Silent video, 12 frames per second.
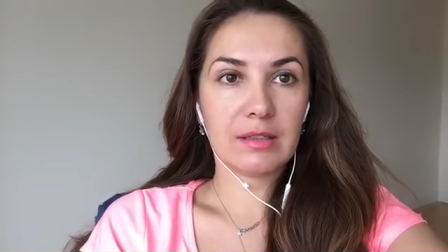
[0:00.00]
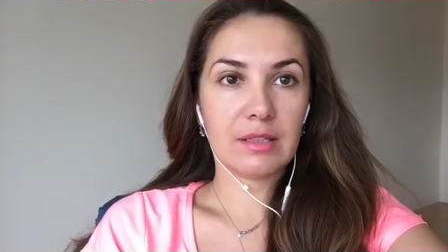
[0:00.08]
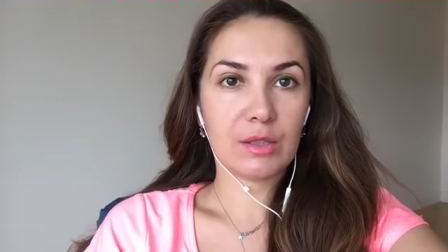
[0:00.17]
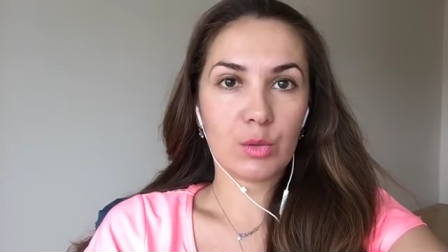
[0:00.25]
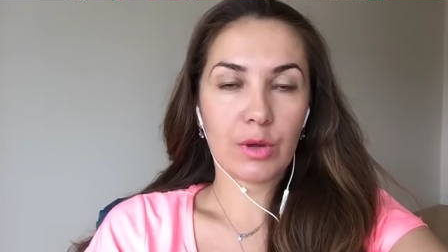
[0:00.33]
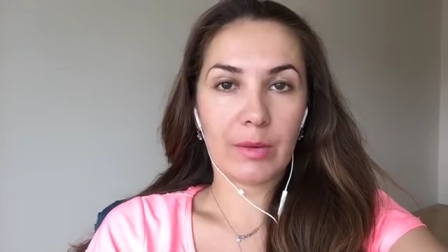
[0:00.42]

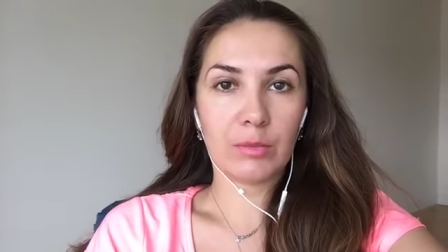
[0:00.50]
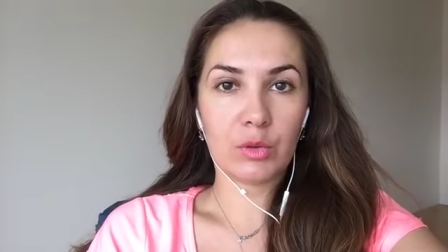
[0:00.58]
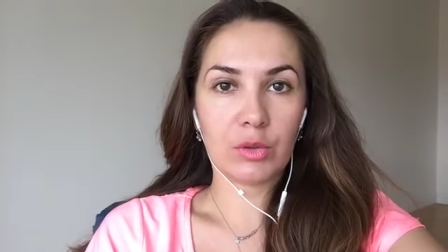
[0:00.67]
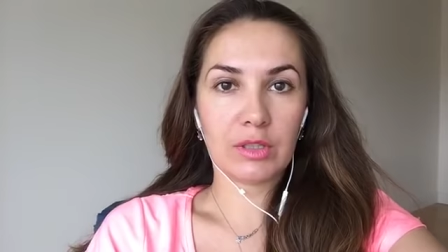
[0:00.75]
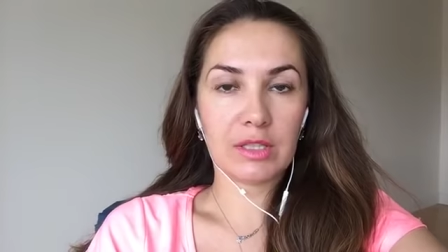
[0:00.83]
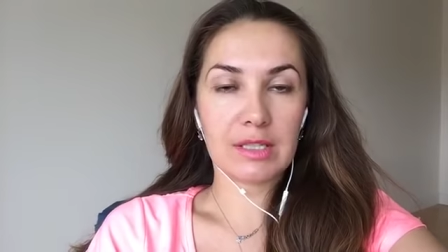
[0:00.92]
That's why I'm
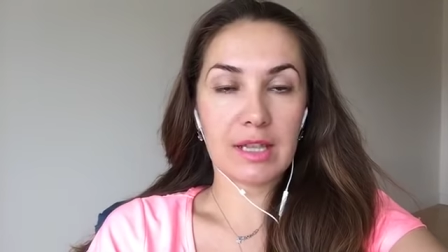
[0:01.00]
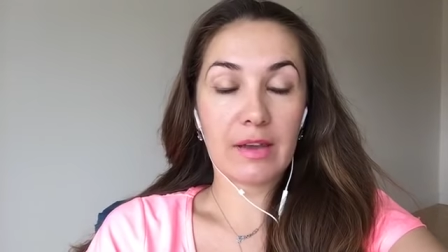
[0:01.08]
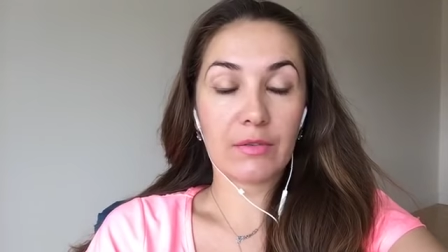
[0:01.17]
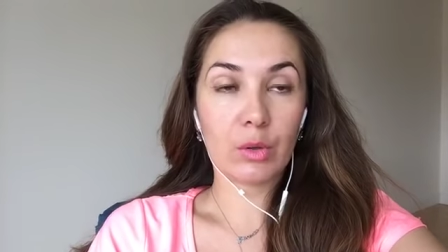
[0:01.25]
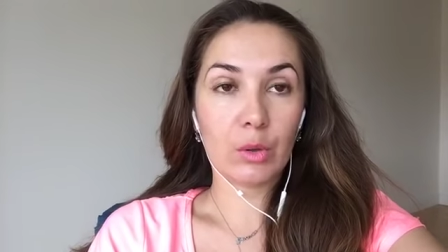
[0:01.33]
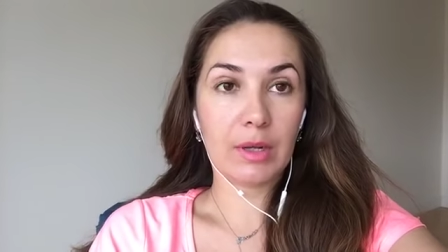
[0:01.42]
doing this
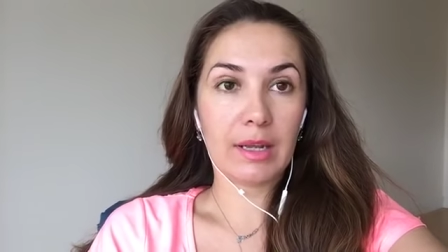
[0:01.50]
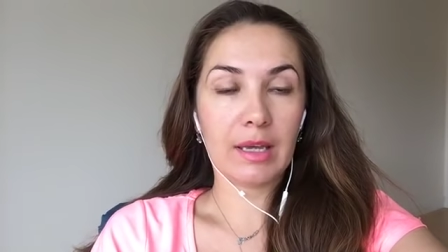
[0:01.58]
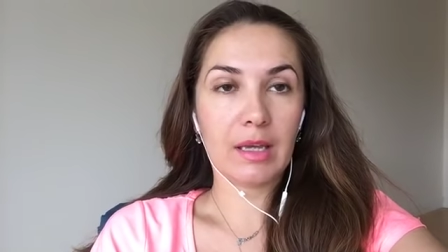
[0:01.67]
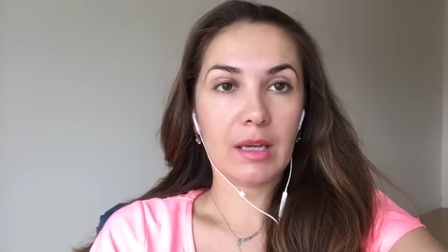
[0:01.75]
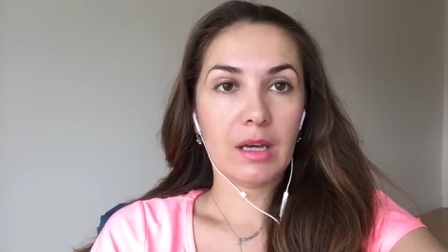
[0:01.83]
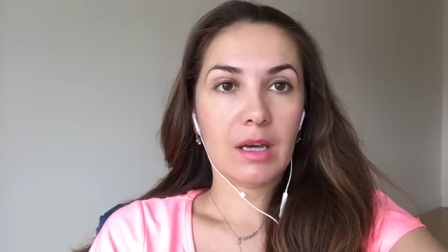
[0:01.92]
live Q&A.